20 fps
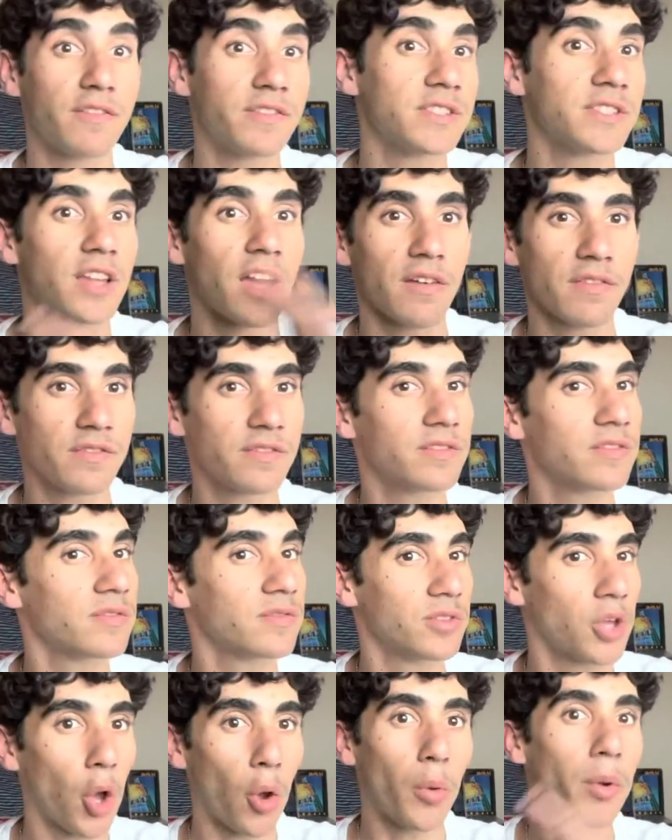stuff
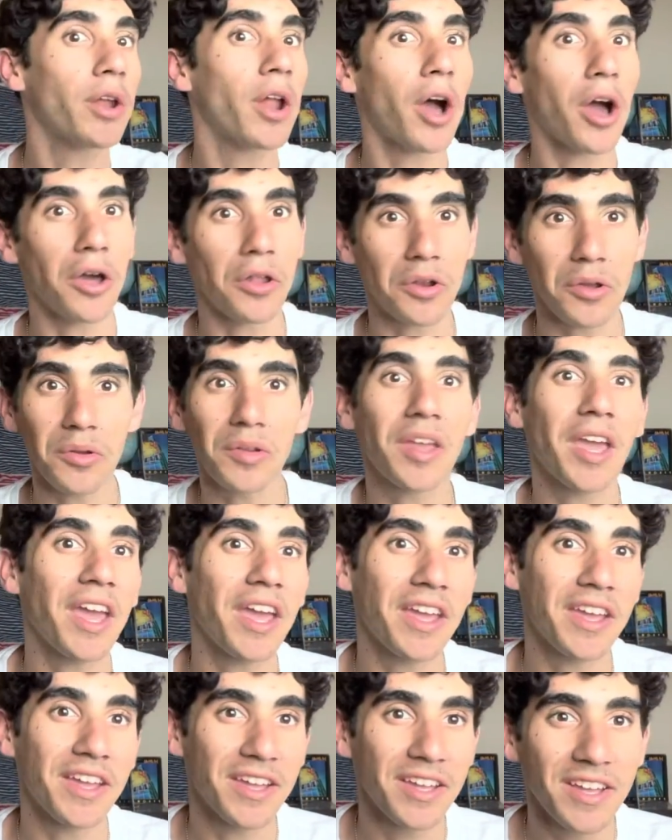going on,
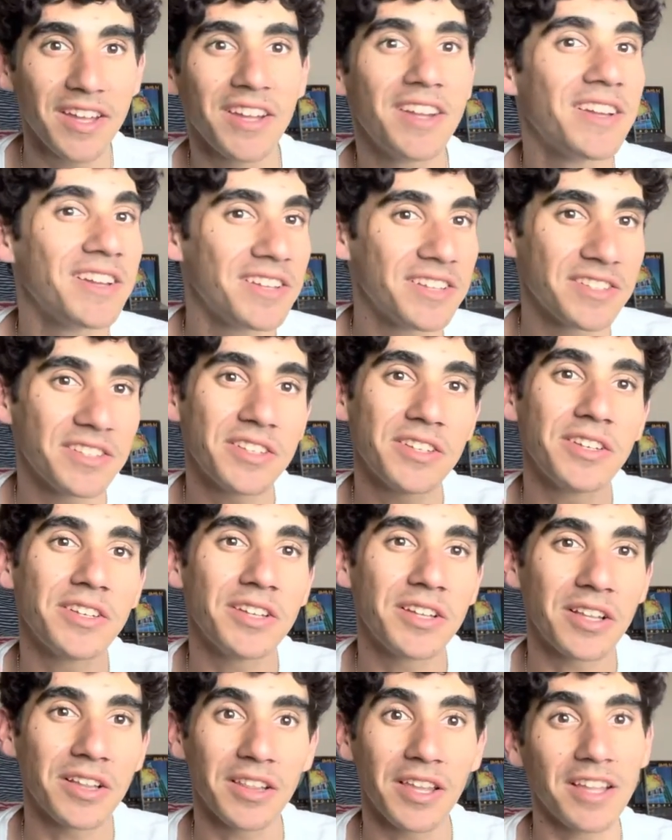okay?
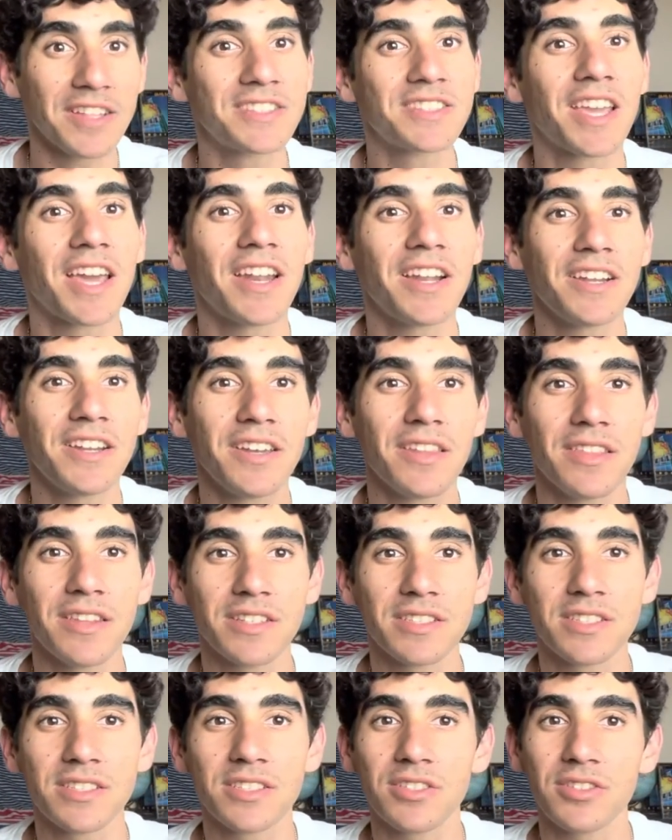Let's get into
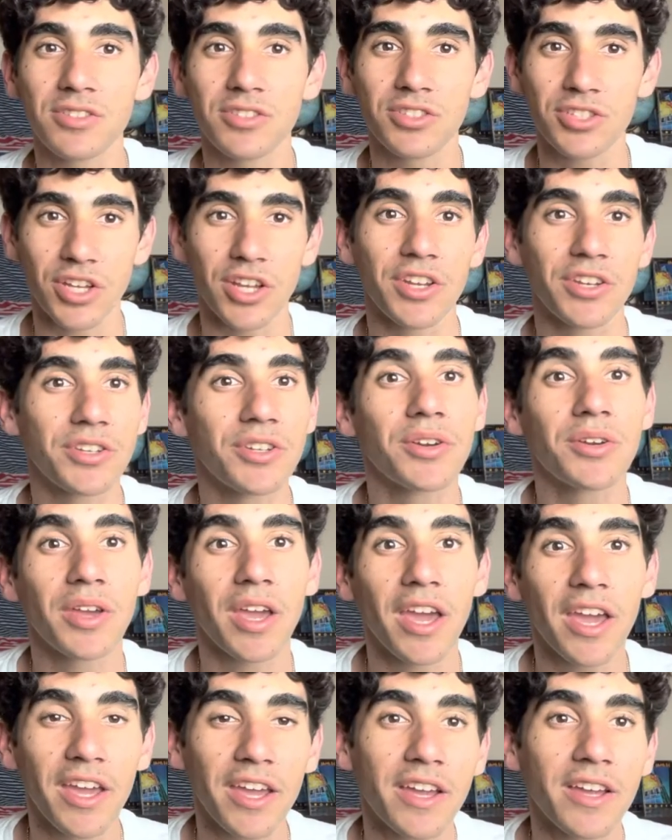this shit,
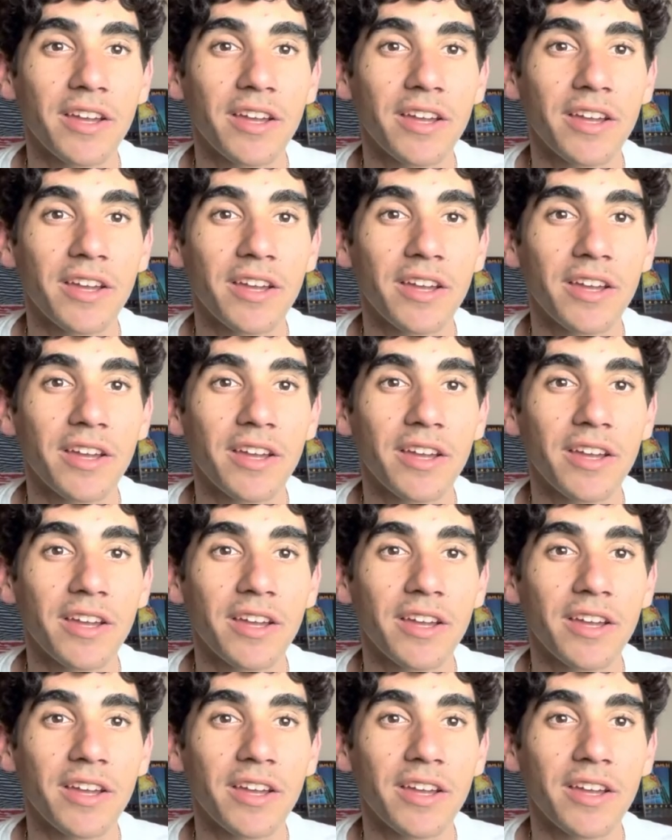okay?